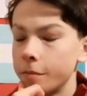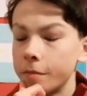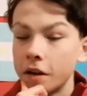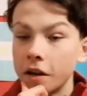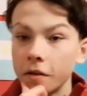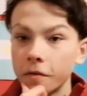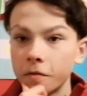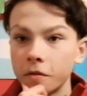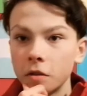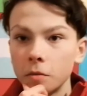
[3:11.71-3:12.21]
be
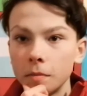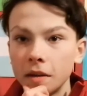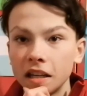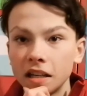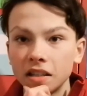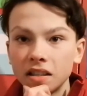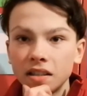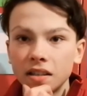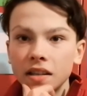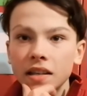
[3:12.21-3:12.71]
back for the
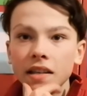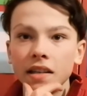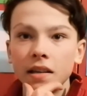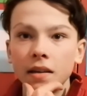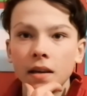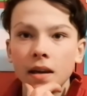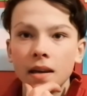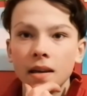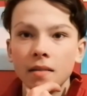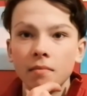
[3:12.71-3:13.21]
Man City
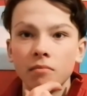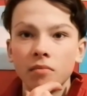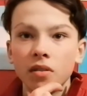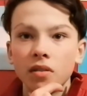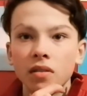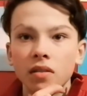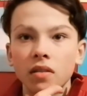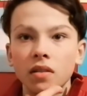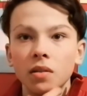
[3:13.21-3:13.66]
game.